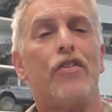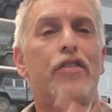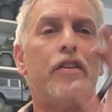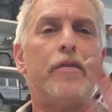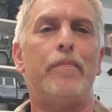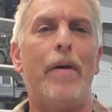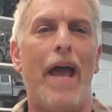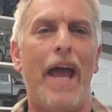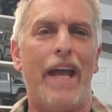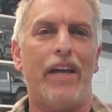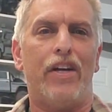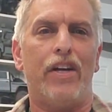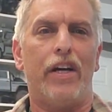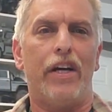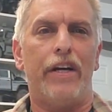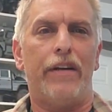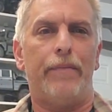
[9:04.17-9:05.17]
than
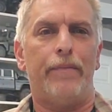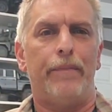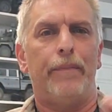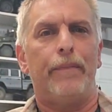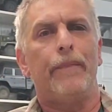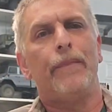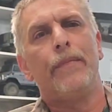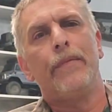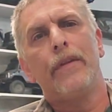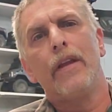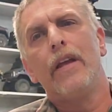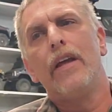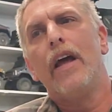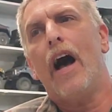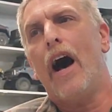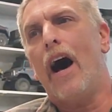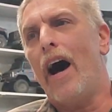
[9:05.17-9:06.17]
Banggood,
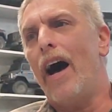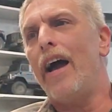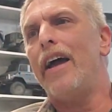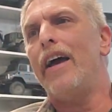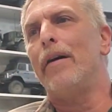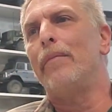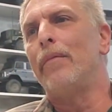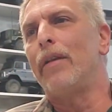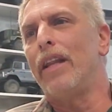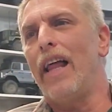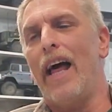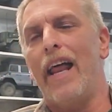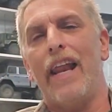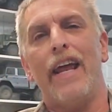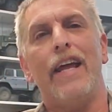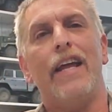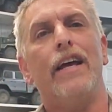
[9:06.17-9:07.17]
I am
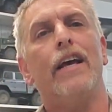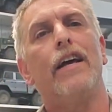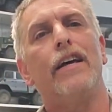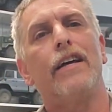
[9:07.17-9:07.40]
letting